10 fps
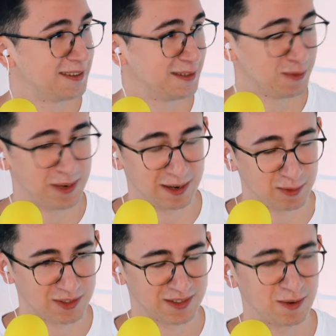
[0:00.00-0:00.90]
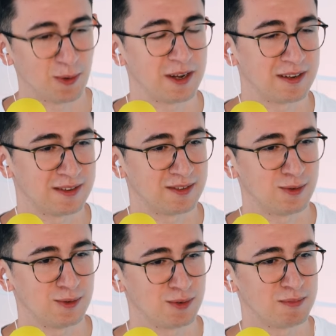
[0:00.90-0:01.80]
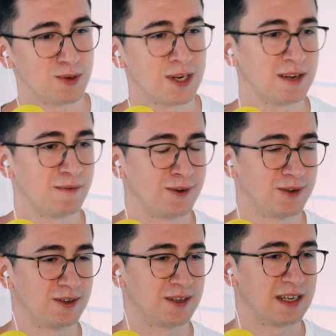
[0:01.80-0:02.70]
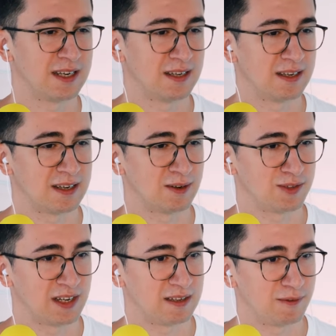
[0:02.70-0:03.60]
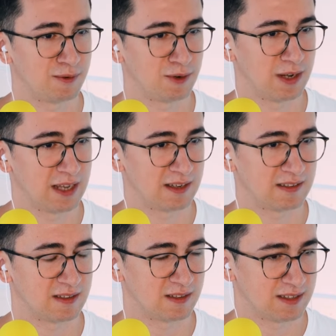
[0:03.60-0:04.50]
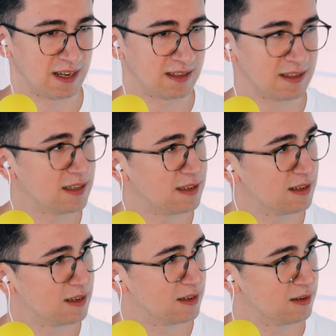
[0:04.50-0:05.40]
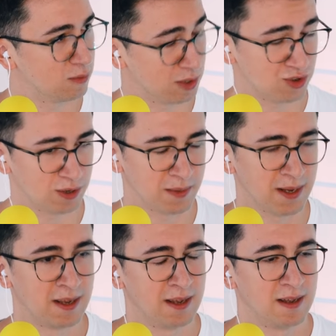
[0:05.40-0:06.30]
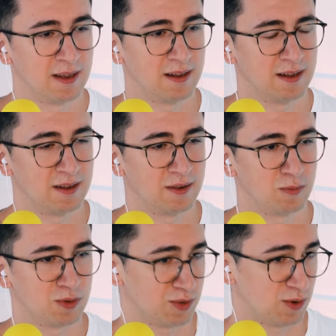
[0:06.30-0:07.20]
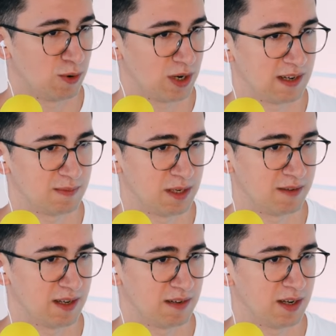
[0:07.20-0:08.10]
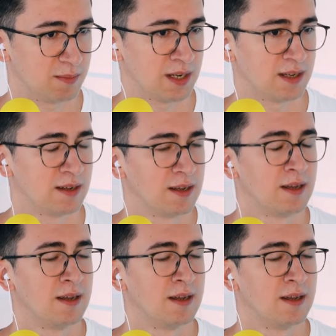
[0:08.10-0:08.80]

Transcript: So while I was going to Munich for the Causality for Ethics and Society workshop, which was co-organized by Naftali Weinberger,